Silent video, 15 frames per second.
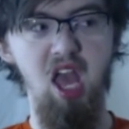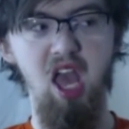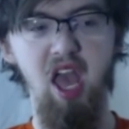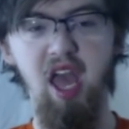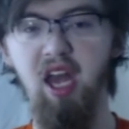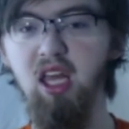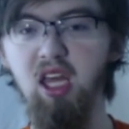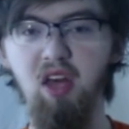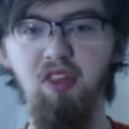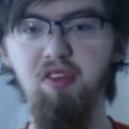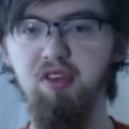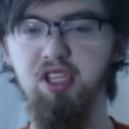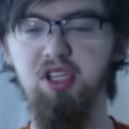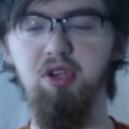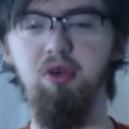any other
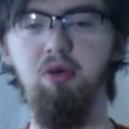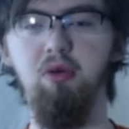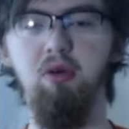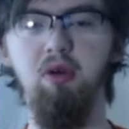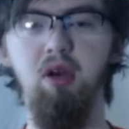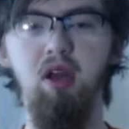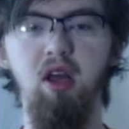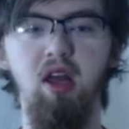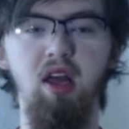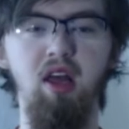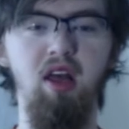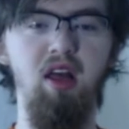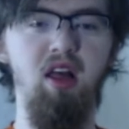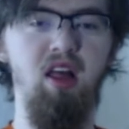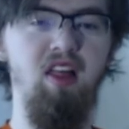two
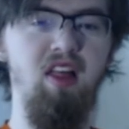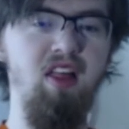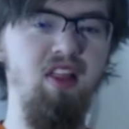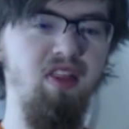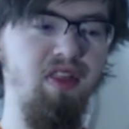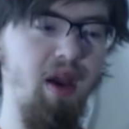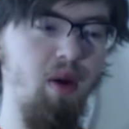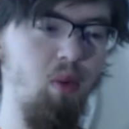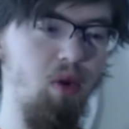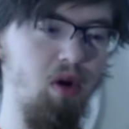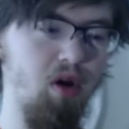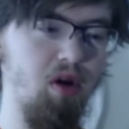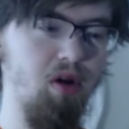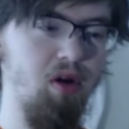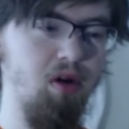that
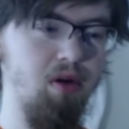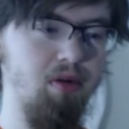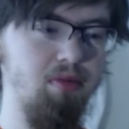were